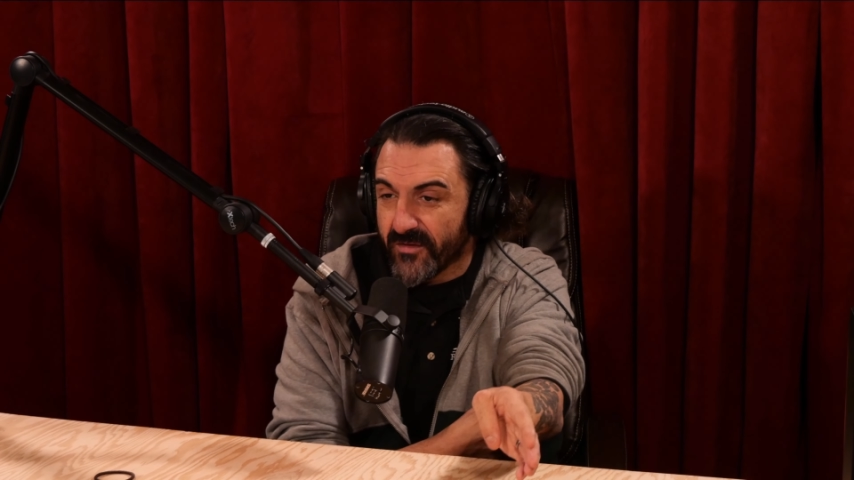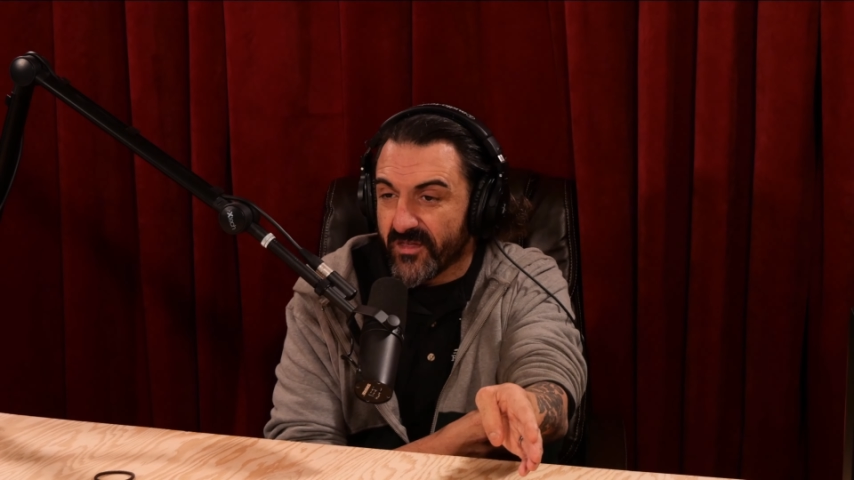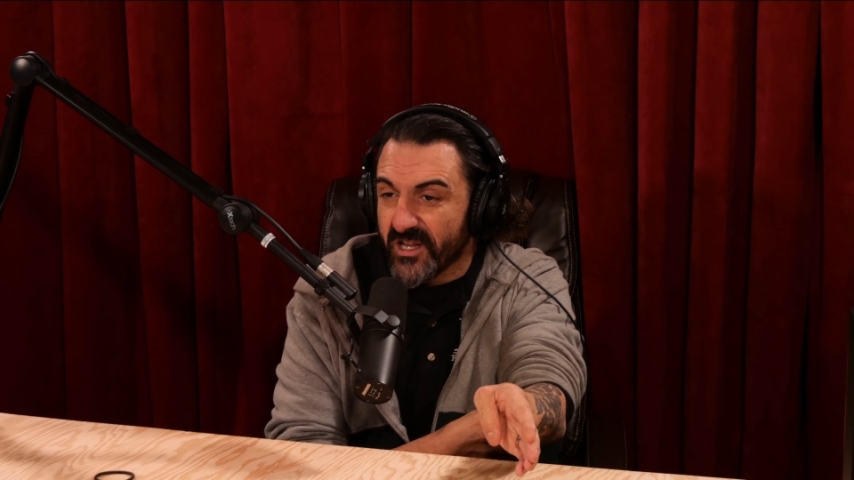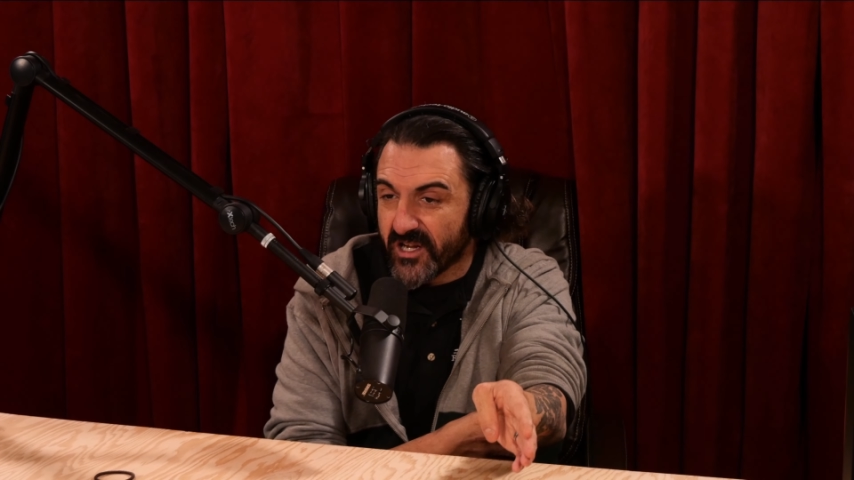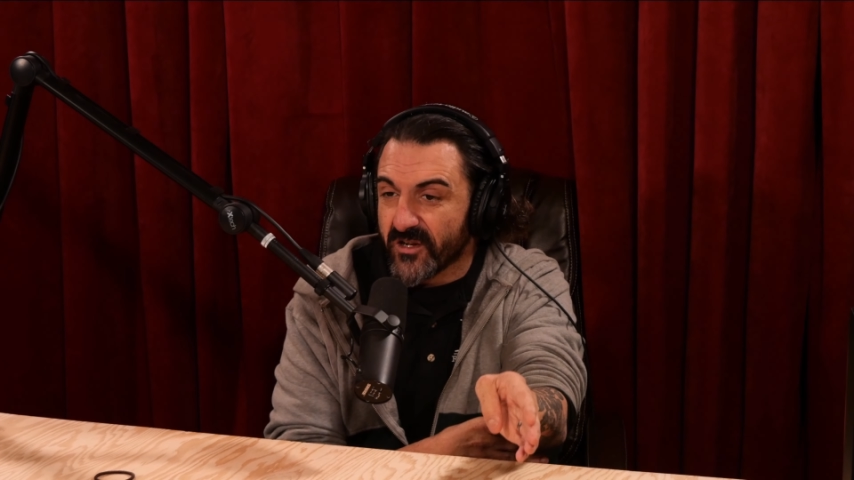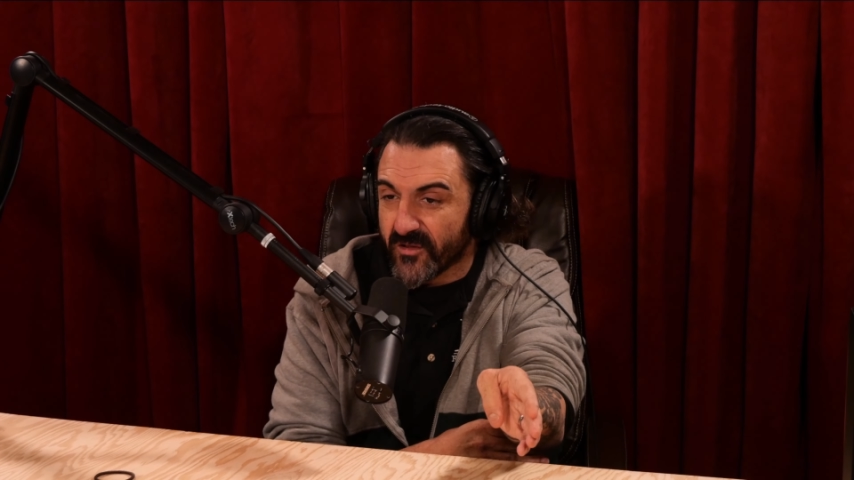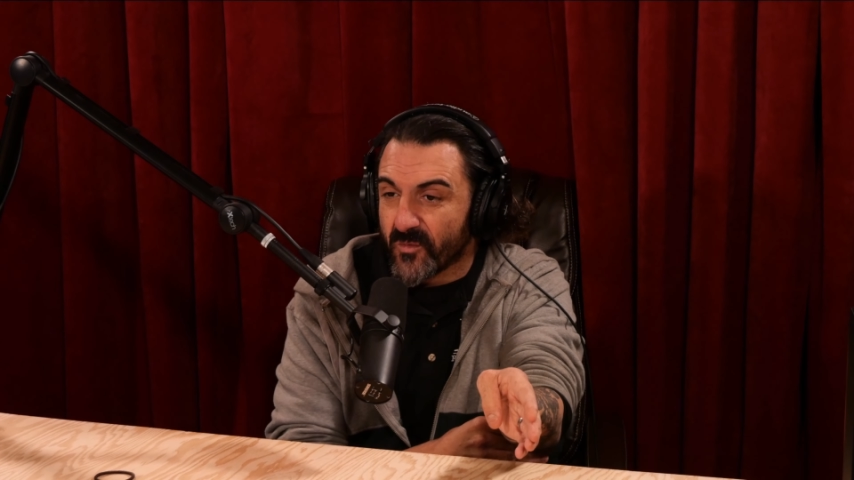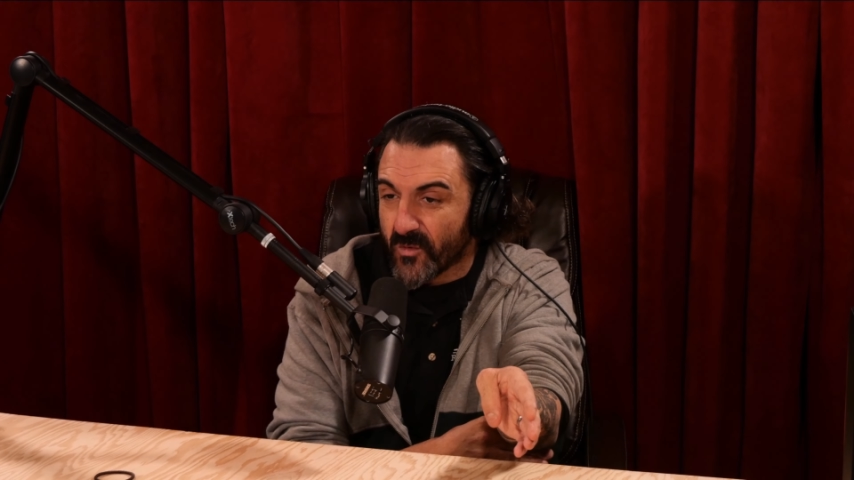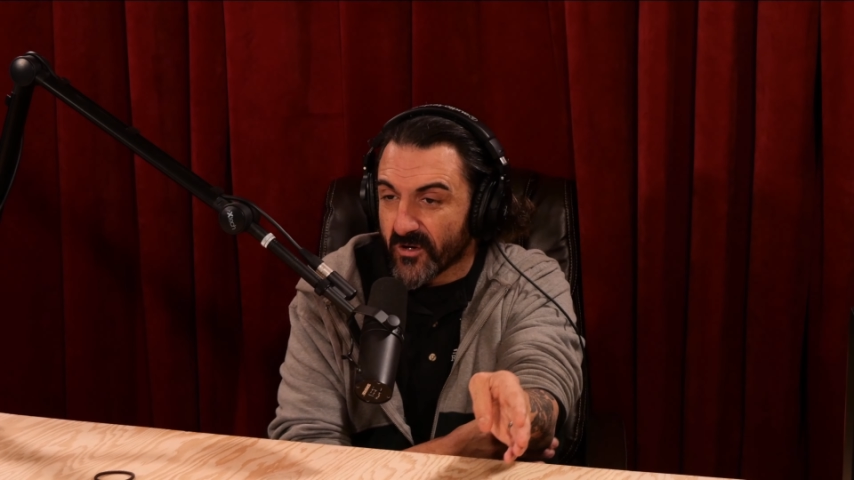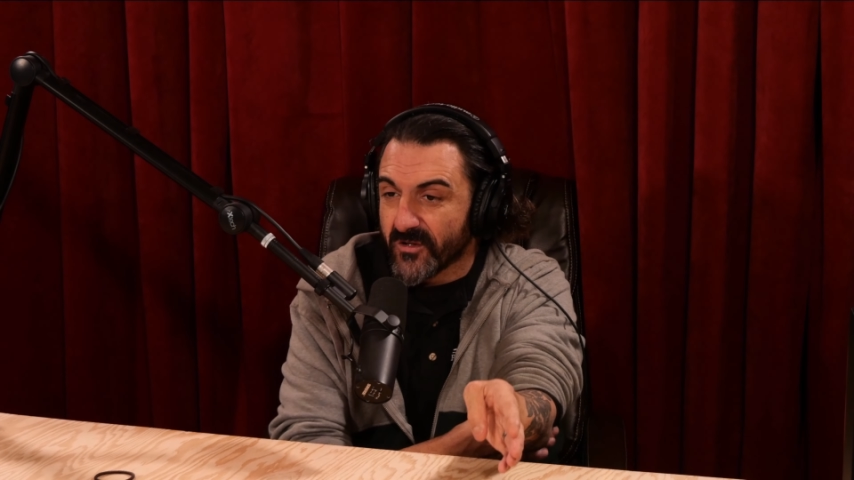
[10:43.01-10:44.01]
of thinking of
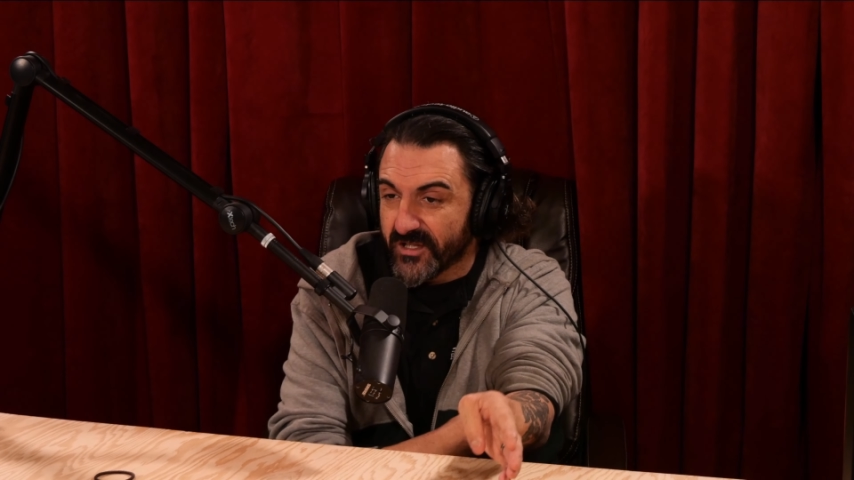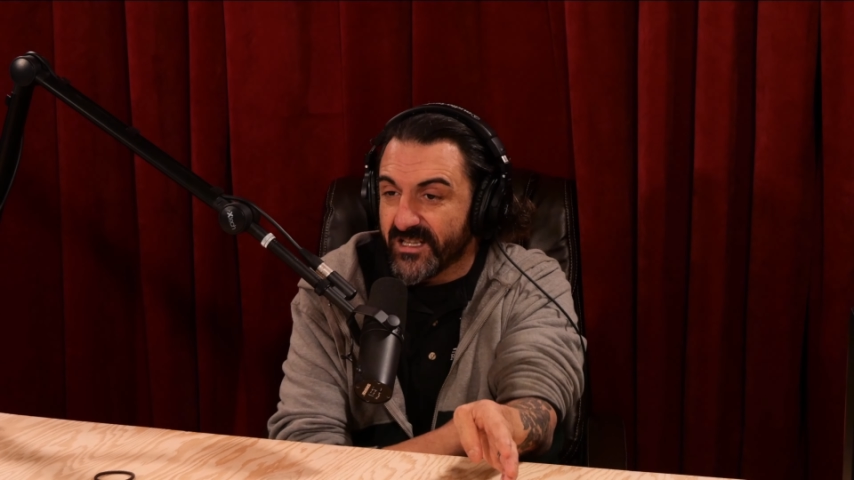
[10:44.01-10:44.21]
the world,